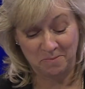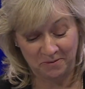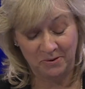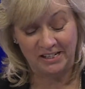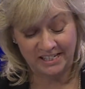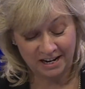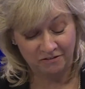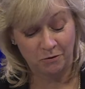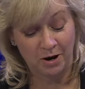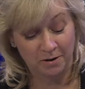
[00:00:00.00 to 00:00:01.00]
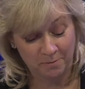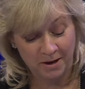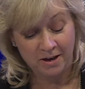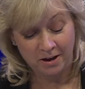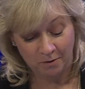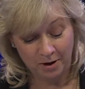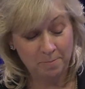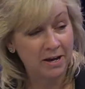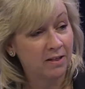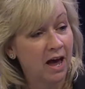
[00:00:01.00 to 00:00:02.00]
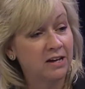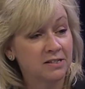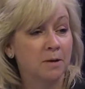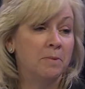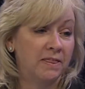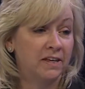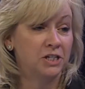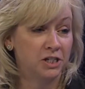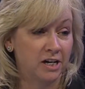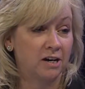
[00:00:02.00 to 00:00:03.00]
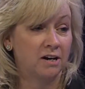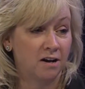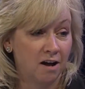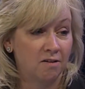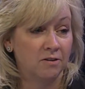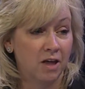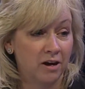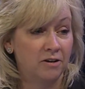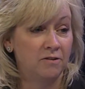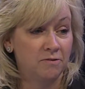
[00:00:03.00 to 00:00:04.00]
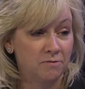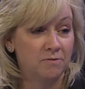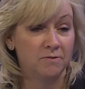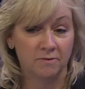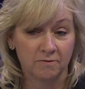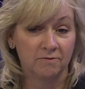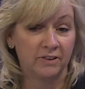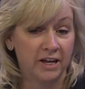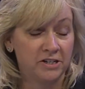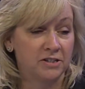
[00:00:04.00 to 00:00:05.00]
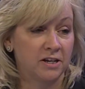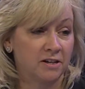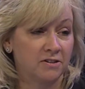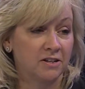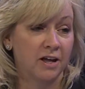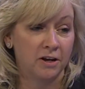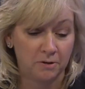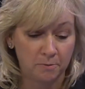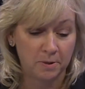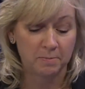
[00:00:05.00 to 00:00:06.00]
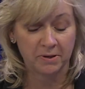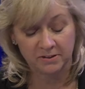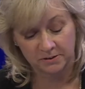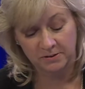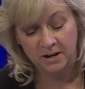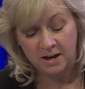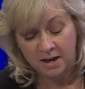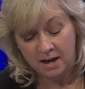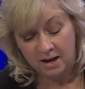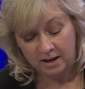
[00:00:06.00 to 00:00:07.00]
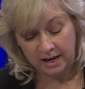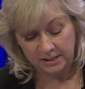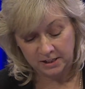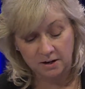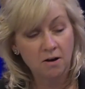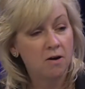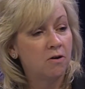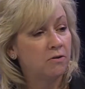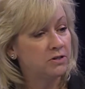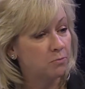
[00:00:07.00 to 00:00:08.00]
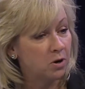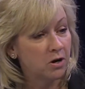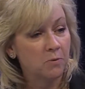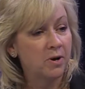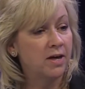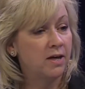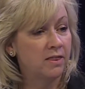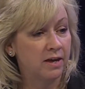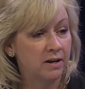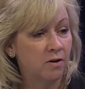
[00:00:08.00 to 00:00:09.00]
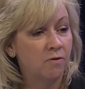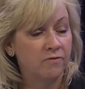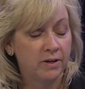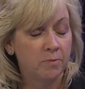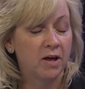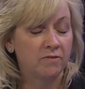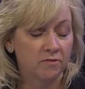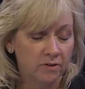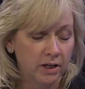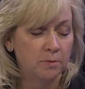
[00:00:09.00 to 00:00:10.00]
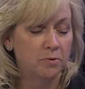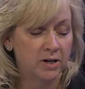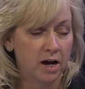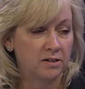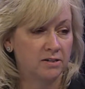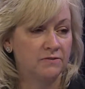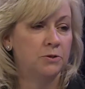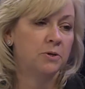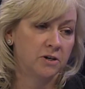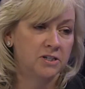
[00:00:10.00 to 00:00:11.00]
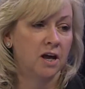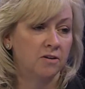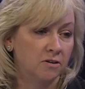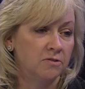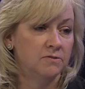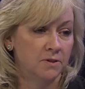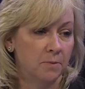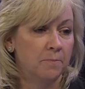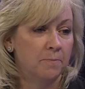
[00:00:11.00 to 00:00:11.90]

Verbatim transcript: But we did have quite a quite a big class come in this year. Uh, a lot of new legislators, a lot of new people to get to know, to work with, and hopefully we'll have a really productive two-year cycle. So.